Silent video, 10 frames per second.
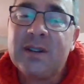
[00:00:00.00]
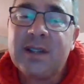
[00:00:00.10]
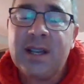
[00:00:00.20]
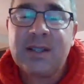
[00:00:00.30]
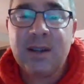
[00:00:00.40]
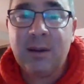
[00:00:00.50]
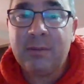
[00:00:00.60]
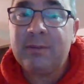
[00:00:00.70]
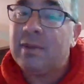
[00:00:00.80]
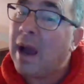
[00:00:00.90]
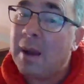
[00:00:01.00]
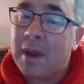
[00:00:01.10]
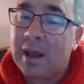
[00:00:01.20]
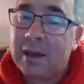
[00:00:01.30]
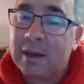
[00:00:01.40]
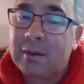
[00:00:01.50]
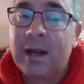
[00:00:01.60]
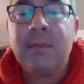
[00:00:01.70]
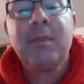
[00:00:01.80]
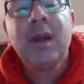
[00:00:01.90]
sense of I'm not going to
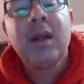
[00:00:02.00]
grade them,